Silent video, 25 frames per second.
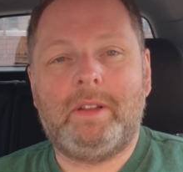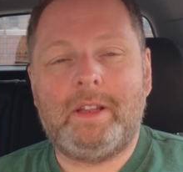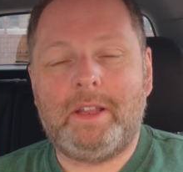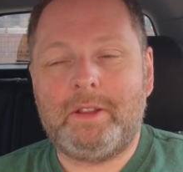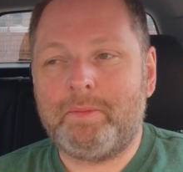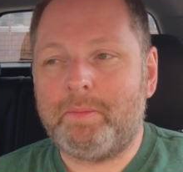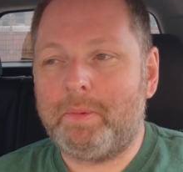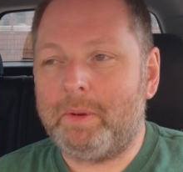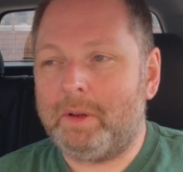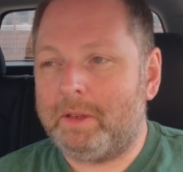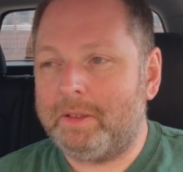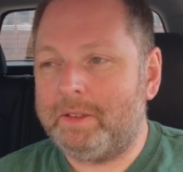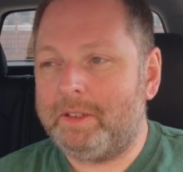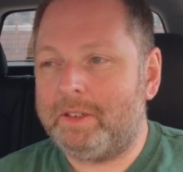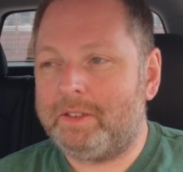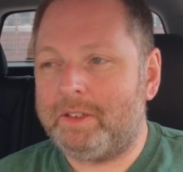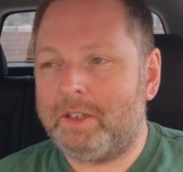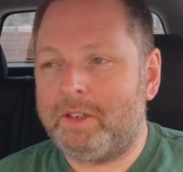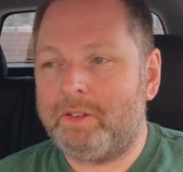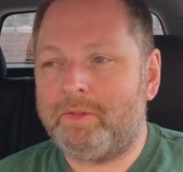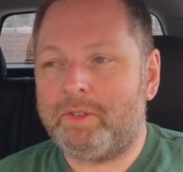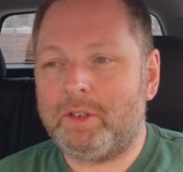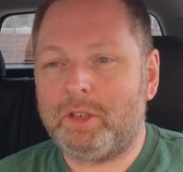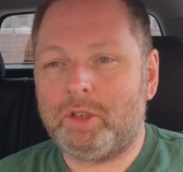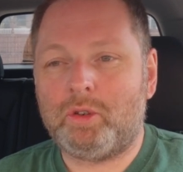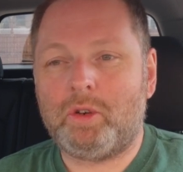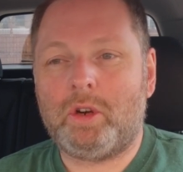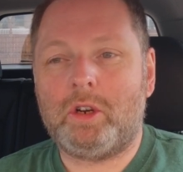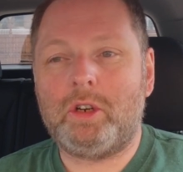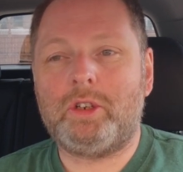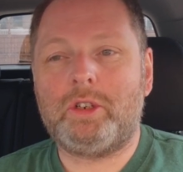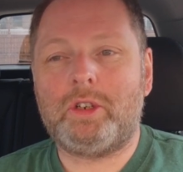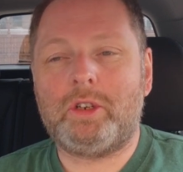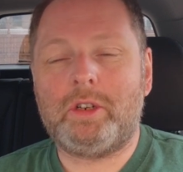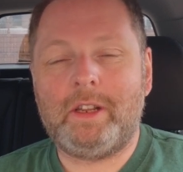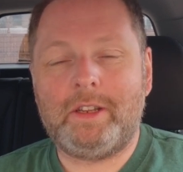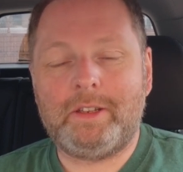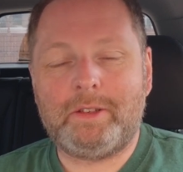Let's build this
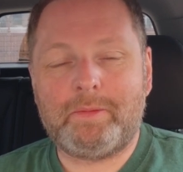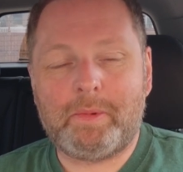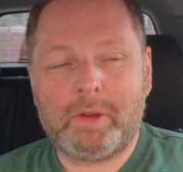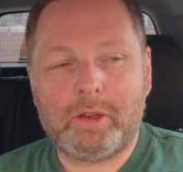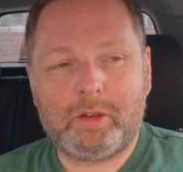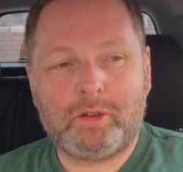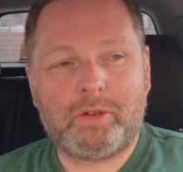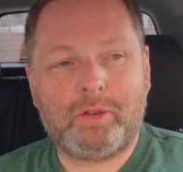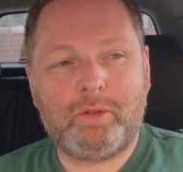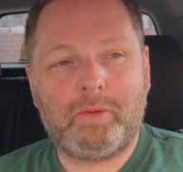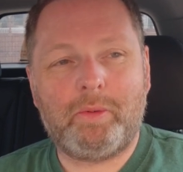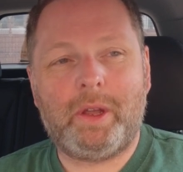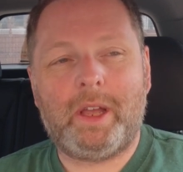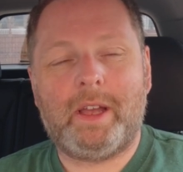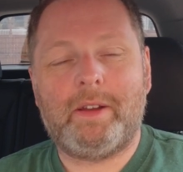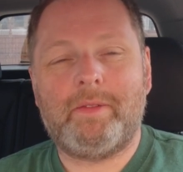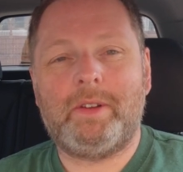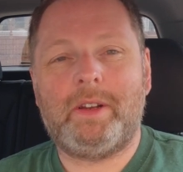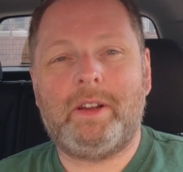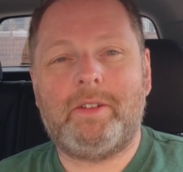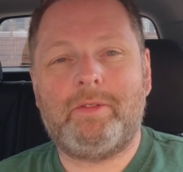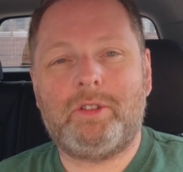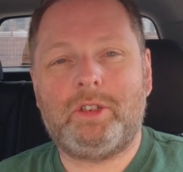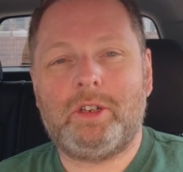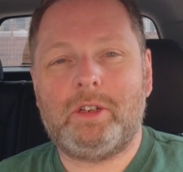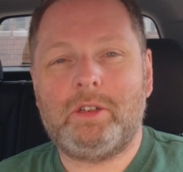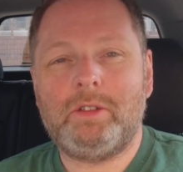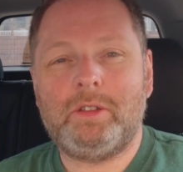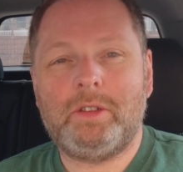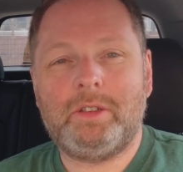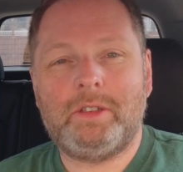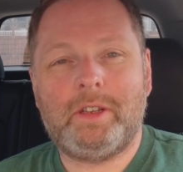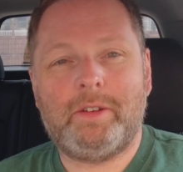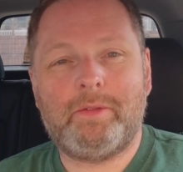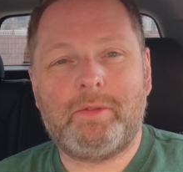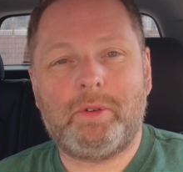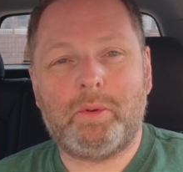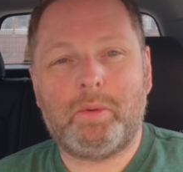infrastructure. Let's make sure we have enough
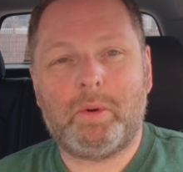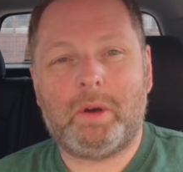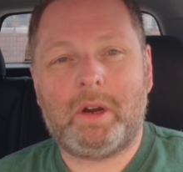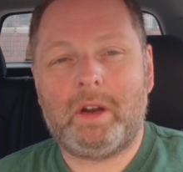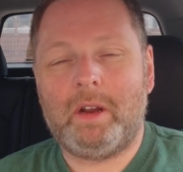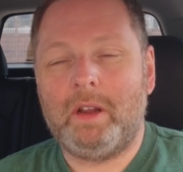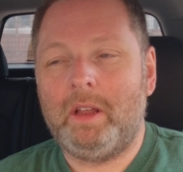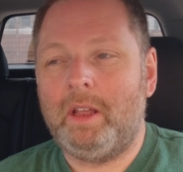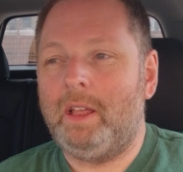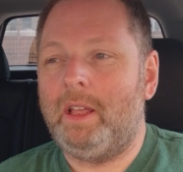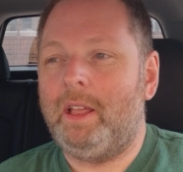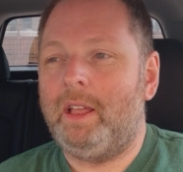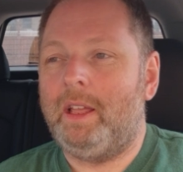chargers everywhere.